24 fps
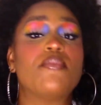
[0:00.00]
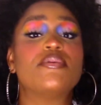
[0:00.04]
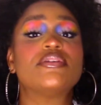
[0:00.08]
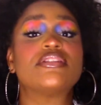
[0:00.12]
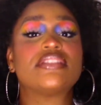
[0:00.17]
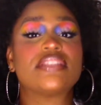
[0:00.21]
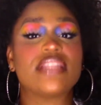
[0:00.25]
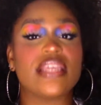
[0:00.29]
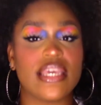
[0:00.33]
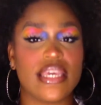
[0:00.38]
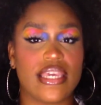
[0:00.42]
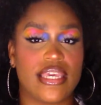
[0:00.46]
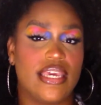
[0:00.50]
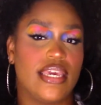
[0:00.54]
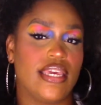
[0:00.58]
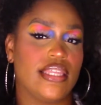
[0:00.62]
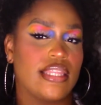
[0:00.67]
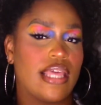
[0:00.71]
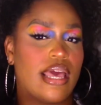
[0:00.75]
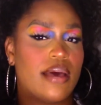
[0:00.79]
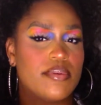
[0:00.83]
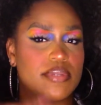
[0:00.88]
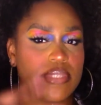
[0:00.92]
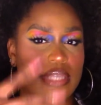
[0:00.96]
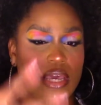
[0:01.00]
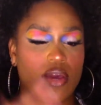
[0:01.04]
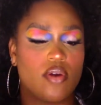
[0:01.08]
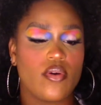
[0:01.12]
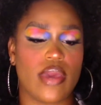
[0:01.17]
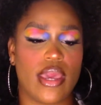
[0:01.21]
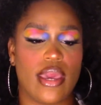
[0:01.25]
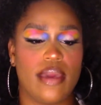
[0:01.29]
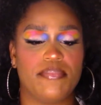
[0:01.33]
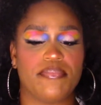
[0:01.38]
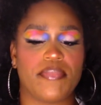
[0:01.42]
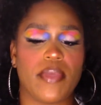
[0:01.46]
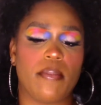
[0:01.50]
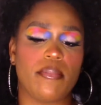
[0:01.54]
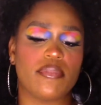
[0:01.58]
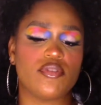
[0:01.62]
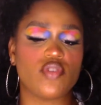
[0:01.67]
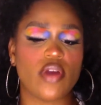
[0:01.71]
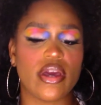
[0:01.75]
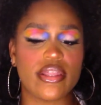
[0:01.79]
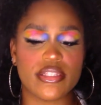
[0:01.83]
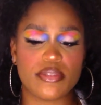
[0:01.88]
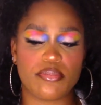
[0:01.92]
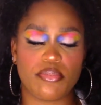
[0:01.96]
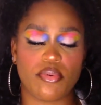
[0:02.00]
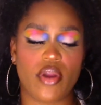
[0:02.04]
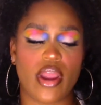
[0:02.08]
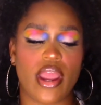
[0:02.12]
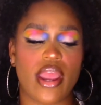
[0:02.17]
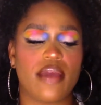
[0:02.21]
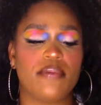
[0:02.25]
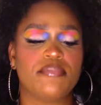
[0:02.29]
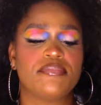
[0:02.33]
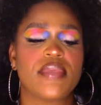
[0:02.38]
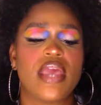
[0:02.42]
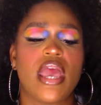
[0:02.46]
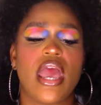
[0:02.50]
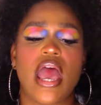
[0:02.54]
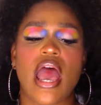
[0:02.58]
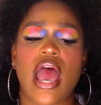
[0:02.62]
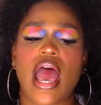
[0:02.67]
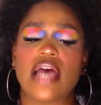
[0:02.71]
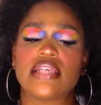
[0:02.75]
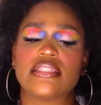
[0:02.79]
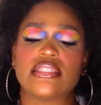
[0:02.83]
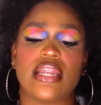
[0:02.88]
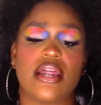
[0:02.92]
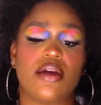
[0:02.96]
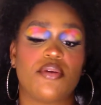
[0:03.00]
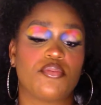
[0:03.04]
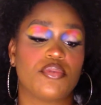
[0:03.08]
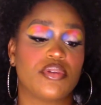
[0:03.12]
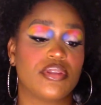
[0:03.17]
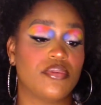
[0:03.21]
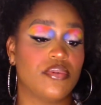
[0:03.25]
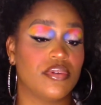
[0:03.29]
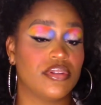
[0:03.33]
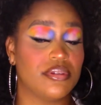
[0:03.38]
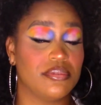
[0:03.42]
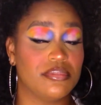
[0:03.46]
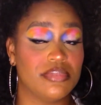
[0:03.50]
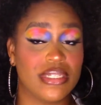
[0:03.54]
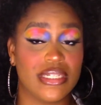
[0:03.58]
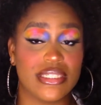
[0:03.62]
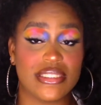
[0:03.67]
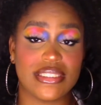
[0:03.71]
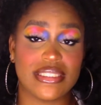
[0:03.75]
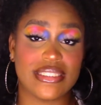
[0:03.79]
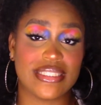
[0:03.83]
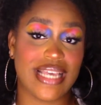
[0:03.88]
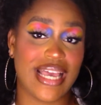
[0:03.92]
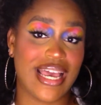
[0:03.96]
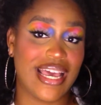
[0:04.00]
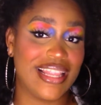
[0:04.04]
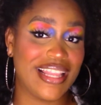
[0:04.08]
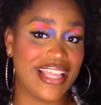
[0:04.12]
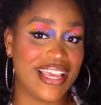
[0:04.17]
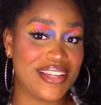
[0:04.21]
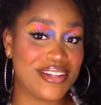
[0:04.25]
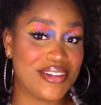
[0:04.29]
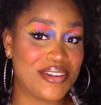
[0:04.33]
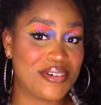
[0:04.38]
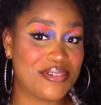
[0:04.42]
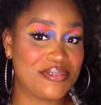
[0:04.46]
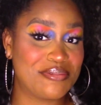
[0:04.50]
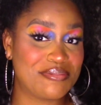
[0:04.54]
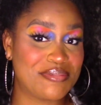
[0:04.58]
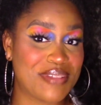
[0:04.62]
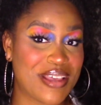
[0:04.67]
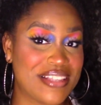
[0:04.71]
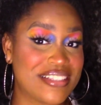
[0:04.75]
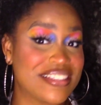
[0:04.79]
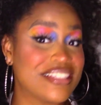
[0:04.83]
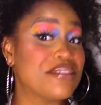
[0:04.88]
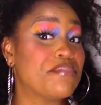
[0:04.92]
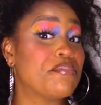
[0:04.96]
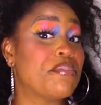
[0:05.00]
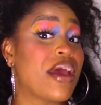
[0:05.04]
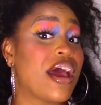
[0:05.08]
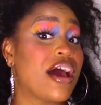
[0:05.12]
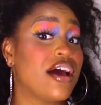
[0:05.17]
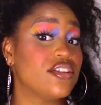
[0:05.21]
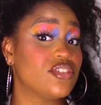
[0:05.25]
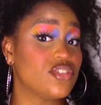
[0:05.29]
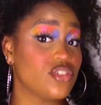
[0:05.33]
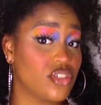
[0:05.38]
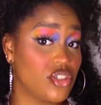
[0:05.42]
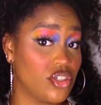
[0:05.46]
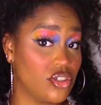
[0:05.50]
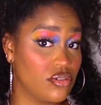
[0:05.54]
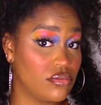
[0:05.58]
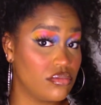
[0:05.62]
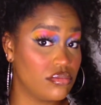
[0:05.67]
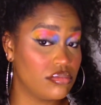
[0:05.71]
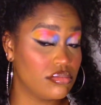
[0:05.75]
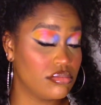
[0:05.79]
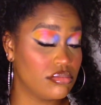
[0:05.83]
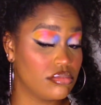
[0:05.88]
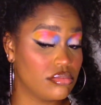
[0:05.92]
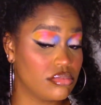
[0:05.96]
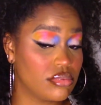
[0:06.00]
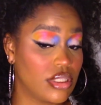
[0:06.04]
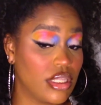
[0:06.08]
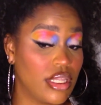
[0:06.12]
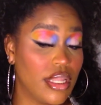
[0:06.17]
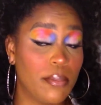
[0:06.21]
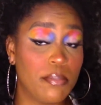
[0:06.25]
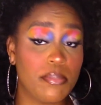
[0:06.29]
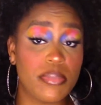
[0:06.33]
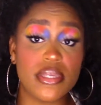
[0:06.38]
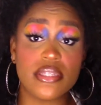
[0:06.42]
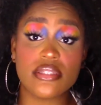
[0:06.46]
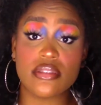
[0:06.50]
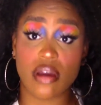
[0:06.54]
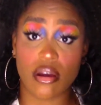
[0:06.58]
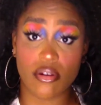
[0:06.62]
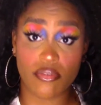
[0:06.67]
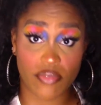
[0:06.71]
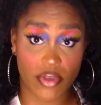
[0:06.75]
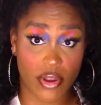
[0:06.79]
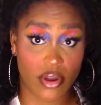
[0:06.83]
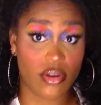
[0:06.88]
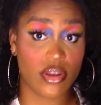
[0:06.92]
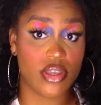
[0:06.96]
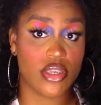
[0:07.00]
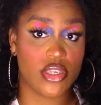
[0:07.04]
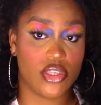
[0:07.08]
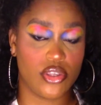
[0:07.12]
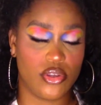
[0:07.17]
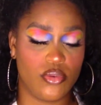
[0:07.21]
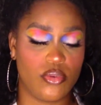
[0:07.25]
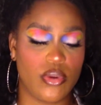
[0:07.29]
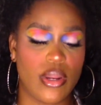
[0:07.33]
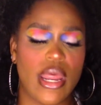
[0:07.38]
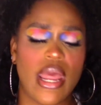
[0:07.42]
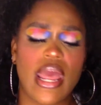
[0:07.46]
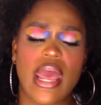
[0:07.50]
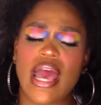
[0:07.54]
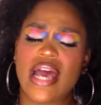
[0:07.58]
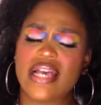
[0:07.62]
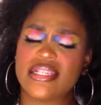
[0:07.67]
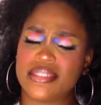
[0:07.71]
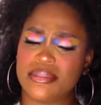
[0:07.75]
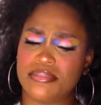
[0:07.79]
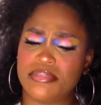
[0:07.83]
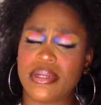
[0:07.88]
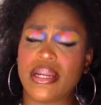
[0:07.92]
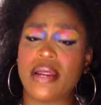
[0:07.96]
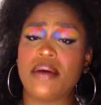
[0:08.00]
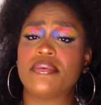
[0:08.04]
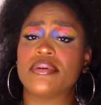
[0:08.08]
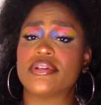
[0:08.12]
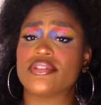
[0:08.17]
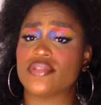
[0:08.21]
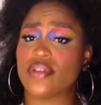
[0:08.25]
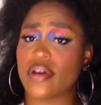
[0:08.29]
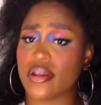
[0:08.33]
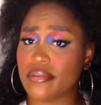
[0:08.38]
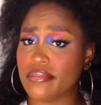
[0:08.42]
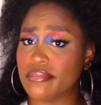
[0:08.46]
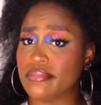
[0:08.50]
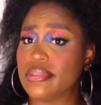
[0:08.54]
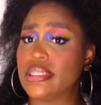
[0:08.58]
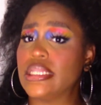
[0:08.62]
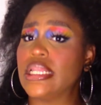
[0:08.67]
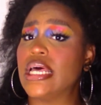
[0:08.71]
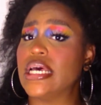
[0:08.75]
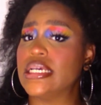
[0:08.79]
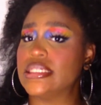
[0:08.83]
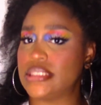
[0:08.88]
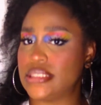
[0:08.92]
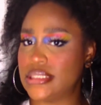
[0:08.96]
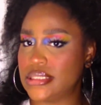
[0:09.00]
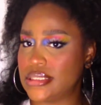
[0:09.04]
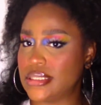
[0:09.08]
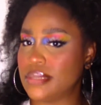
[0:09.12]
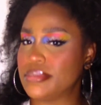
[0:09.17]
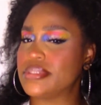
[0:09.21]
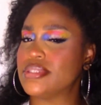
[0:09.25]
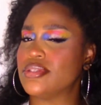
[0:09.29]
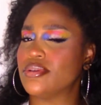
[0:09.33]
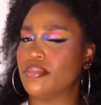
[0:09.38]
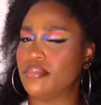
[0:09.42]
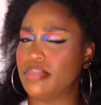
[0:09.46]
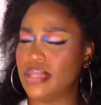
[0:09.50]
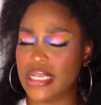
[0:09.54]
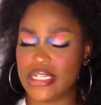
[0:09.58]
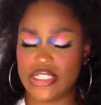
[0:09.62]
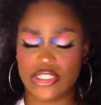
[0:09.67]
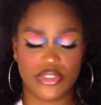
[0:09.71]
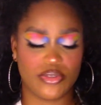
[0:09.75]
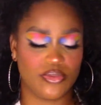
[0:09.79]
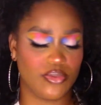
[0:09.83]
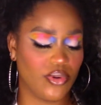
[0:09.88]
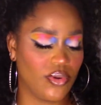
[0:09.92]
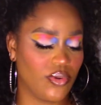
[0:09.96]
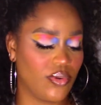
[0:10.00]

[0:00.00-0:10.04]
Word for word: was thinking that I was like, okay, I'm gonna try this brand. I said, I really want the blushes and highlight though. I said, the palettes are cute. The lippies are very cute. I said, but I wanna try them blushes. Let me see them blushes real